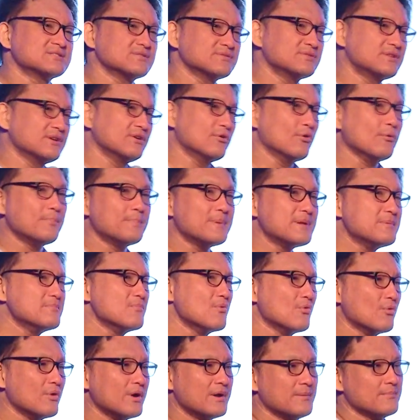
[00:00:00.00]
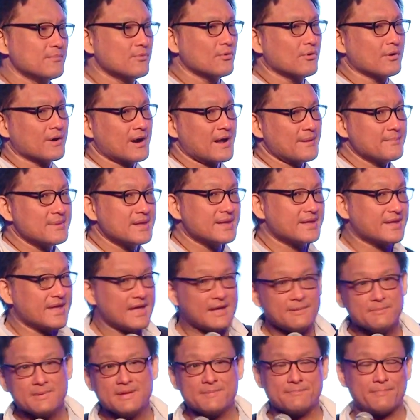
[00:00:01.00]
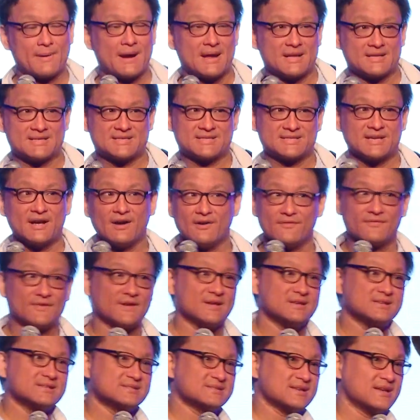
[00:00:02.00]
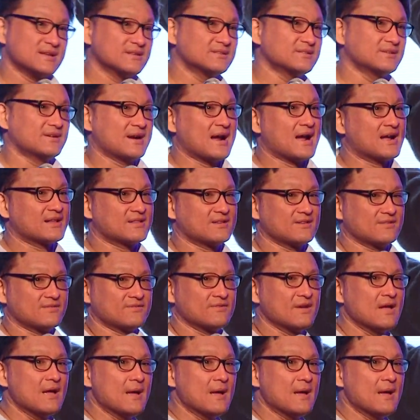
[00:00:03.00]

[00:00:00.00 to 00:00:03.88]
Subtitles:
there will be more and more. I mean, gaming by itself is interactive,